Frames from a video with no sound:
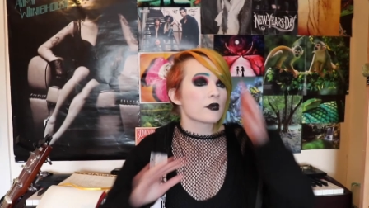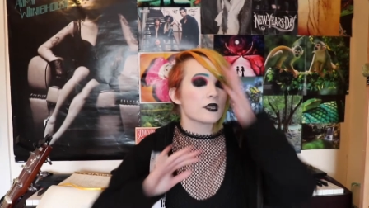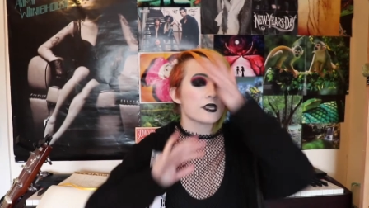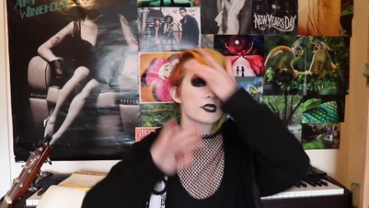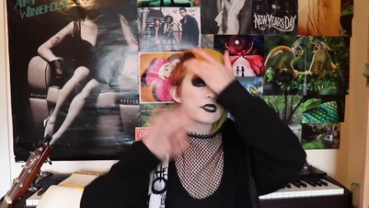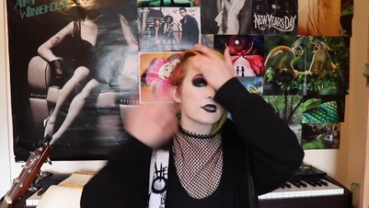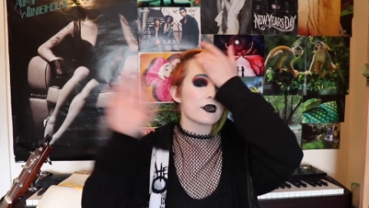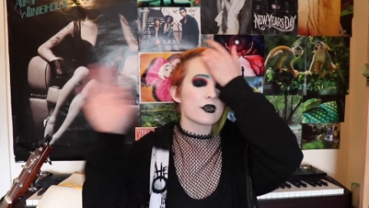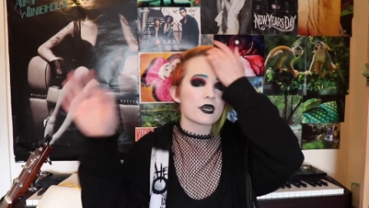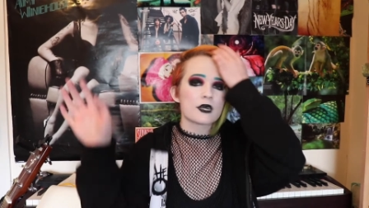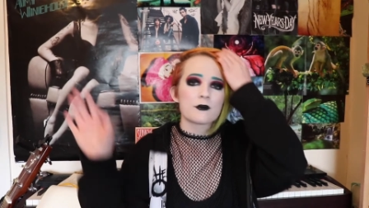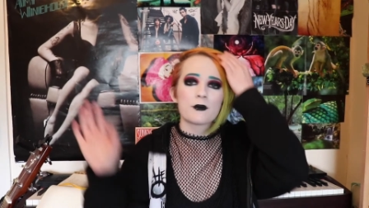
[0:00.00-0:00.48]
gonna
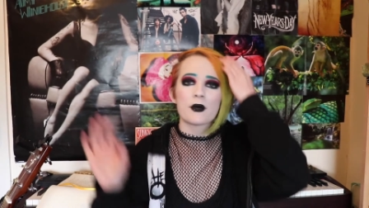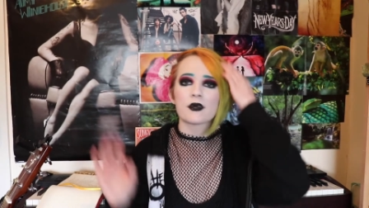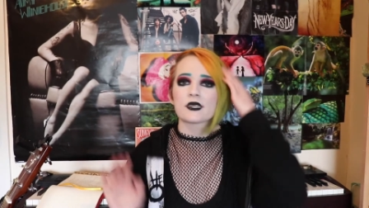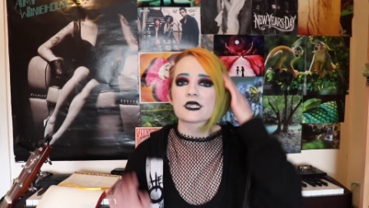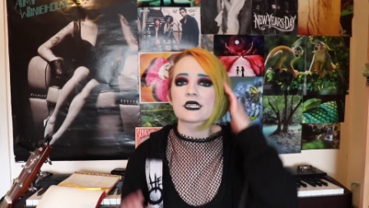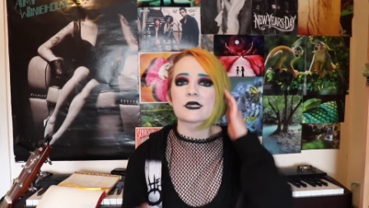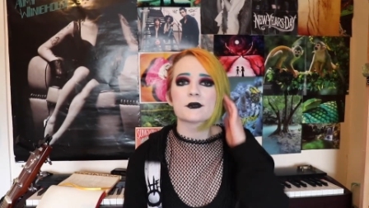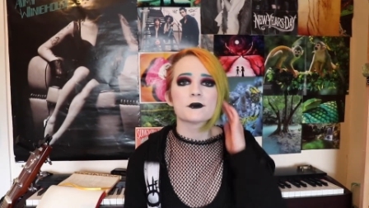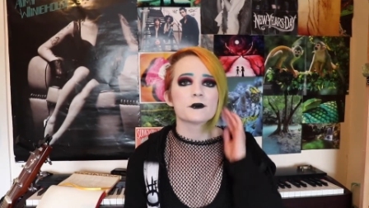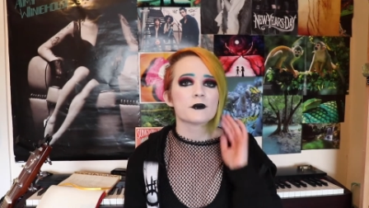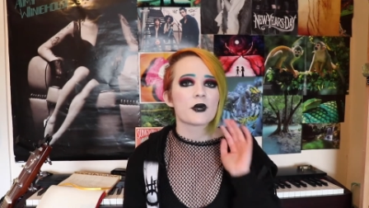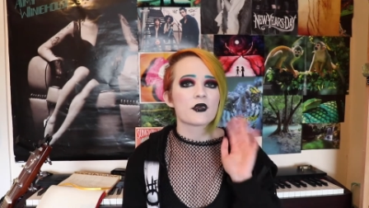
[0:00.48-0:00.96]
talk about
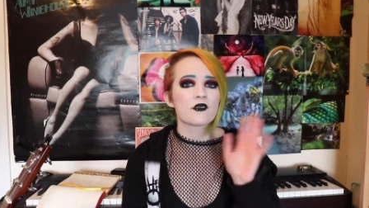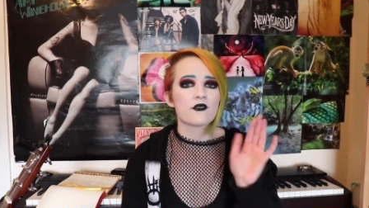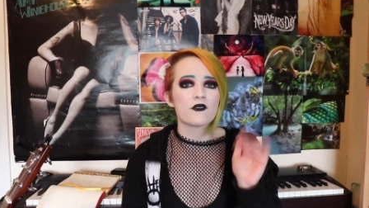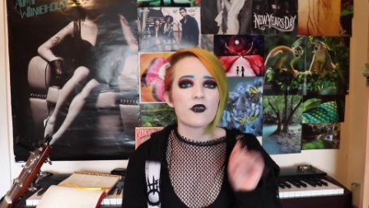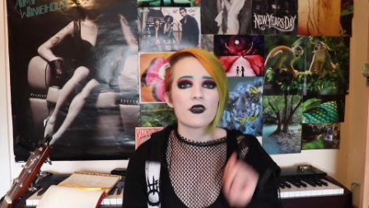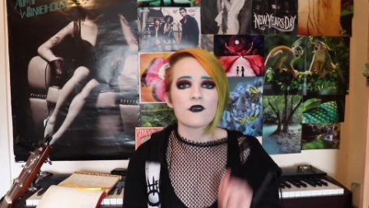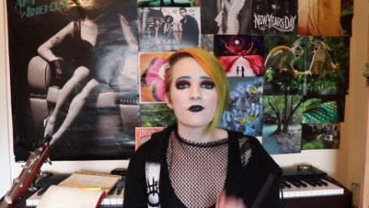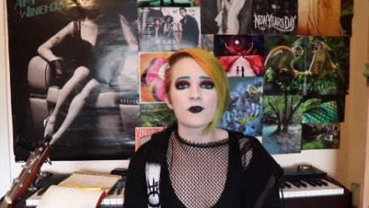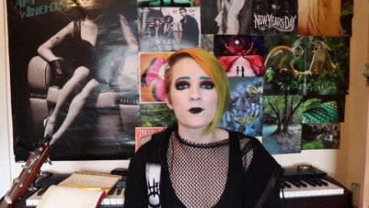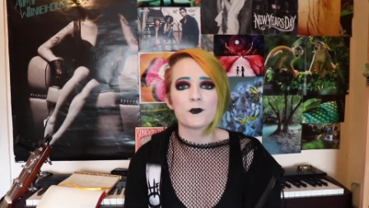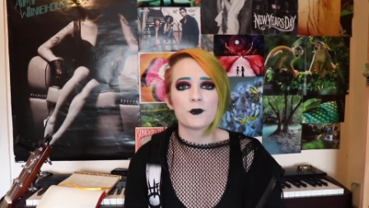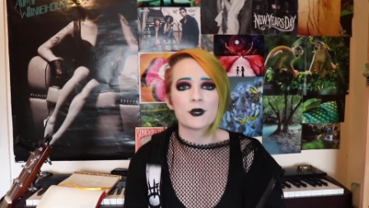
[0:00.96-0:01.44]
some of my
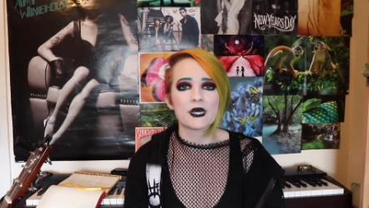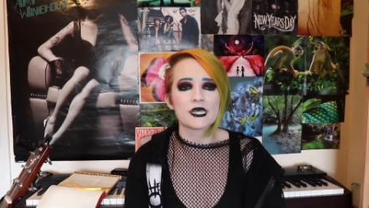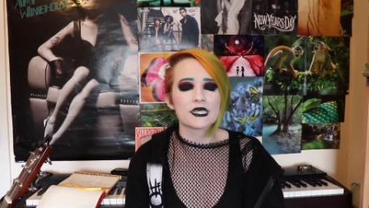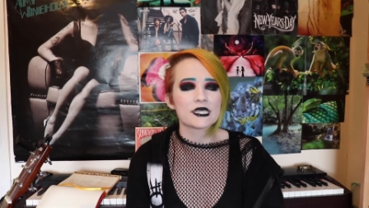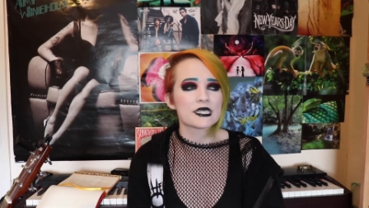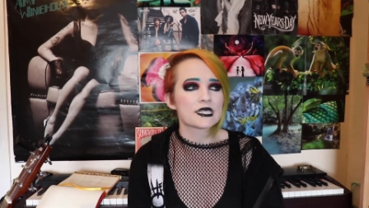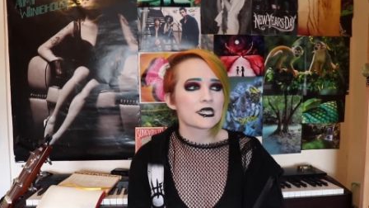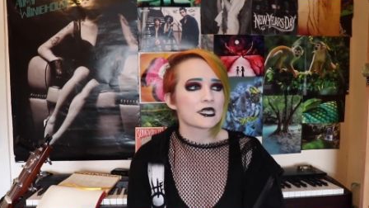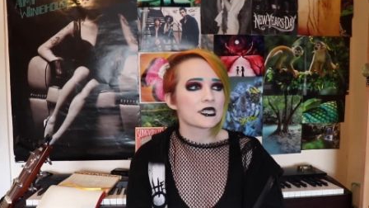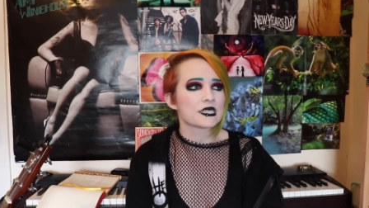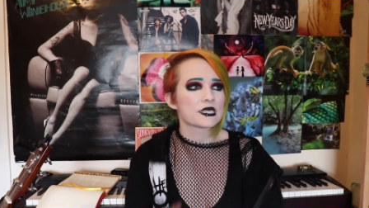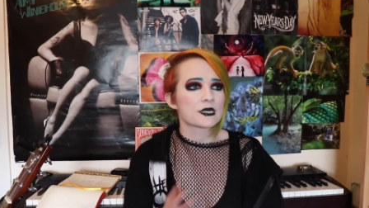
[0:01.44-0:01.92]
favorite
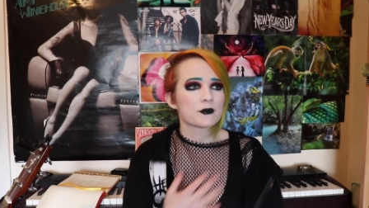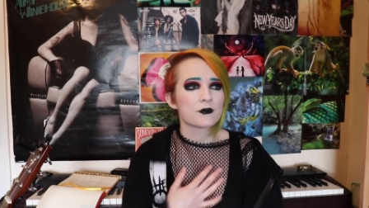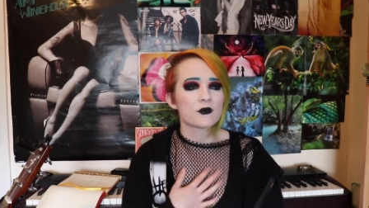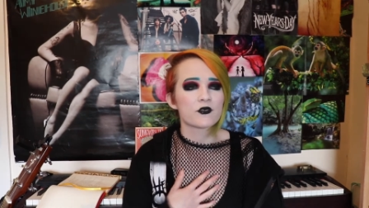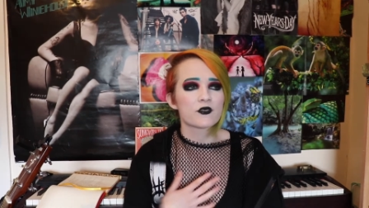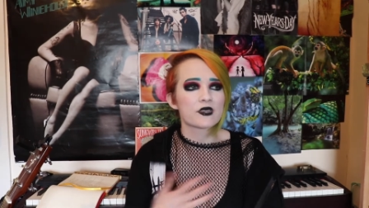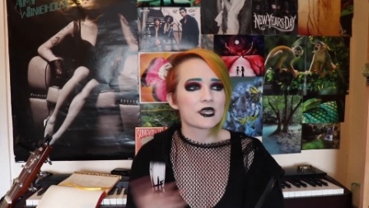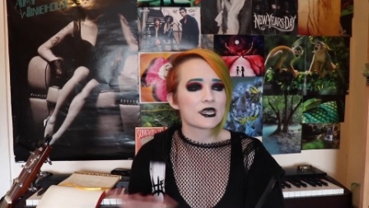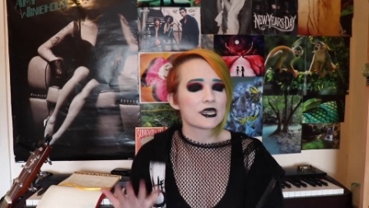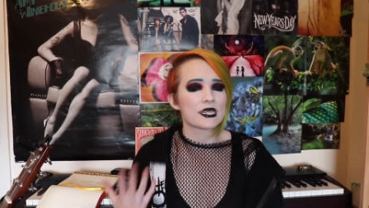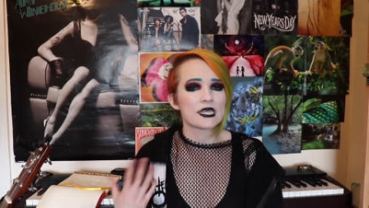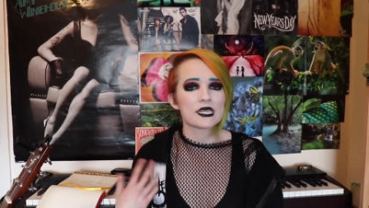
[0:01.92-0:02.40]
bits and some
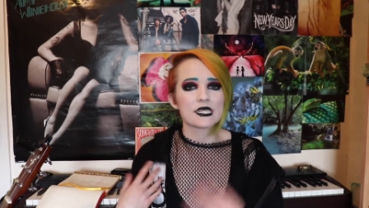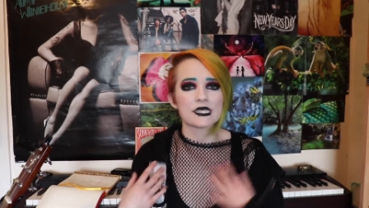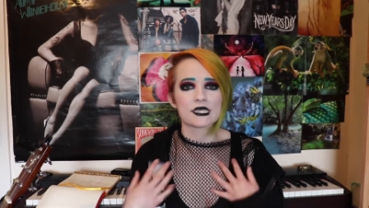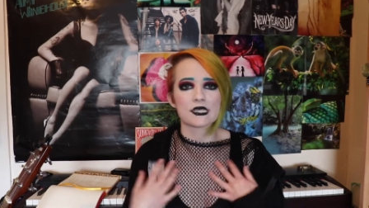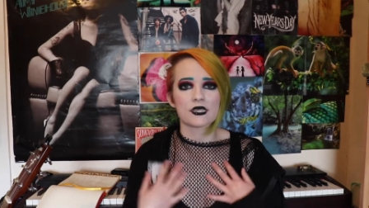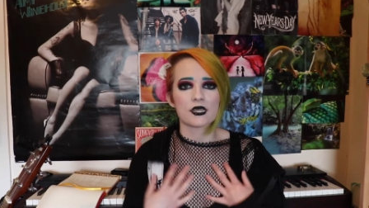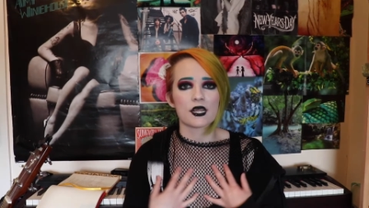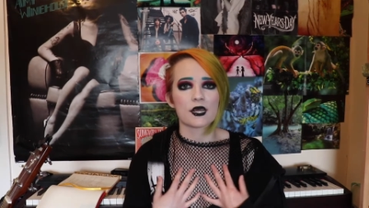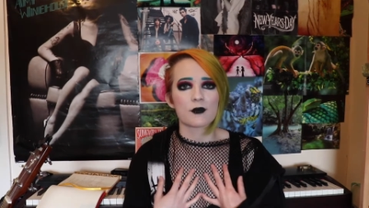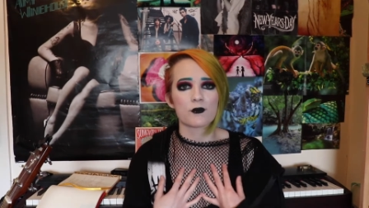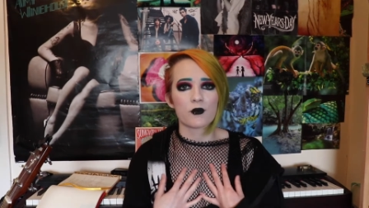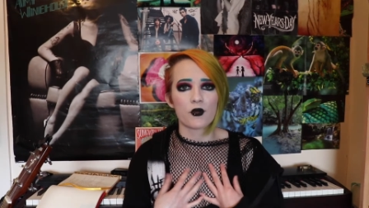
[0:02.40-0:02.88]
of the things
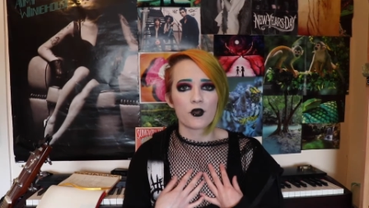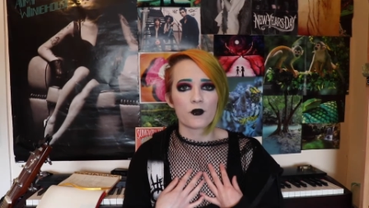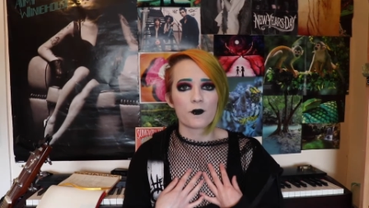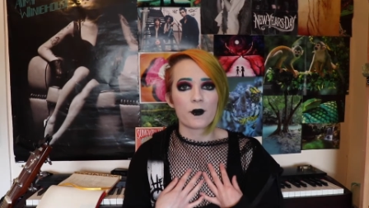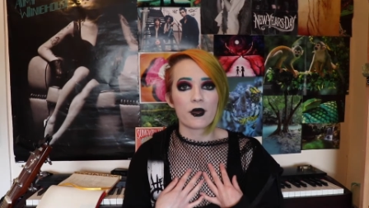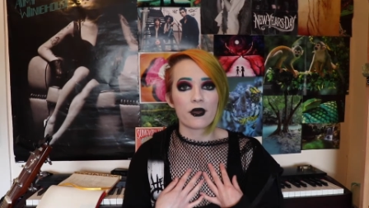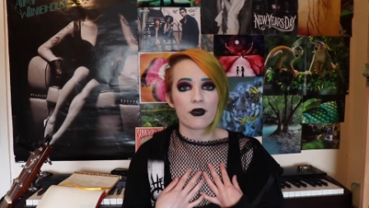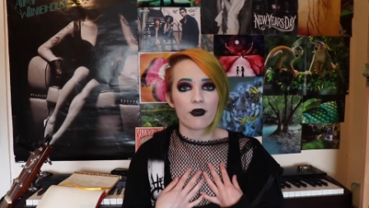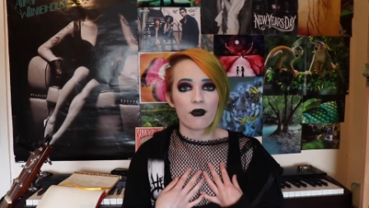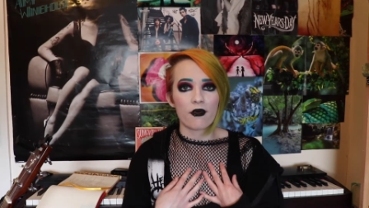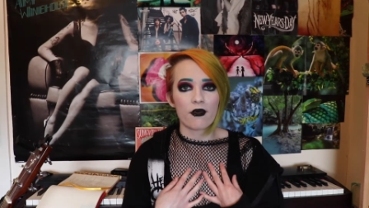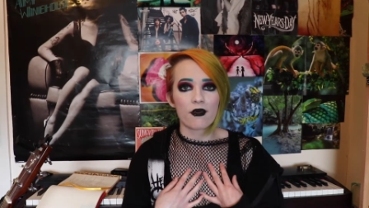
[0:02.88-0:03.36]
that like broke
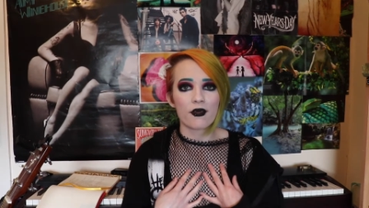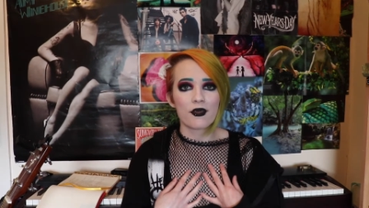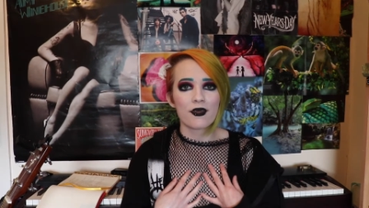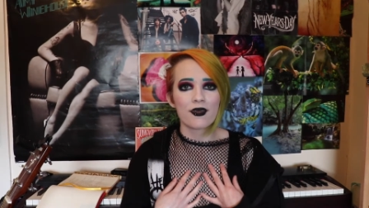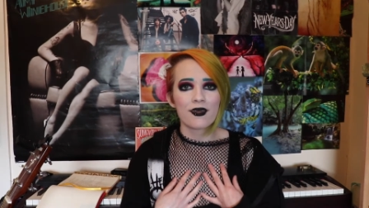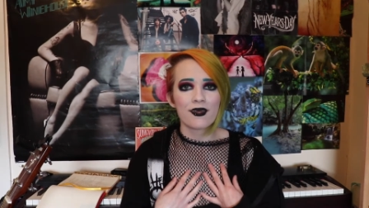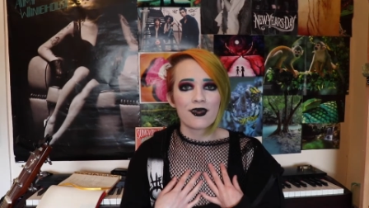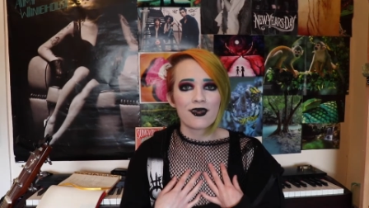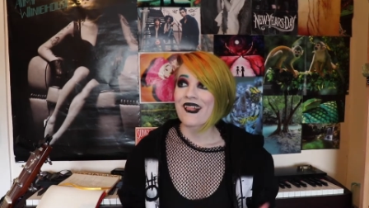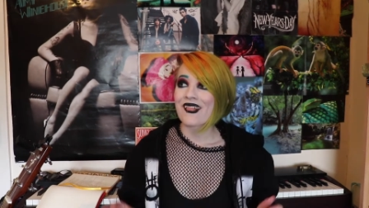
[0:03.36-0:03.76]
my heart.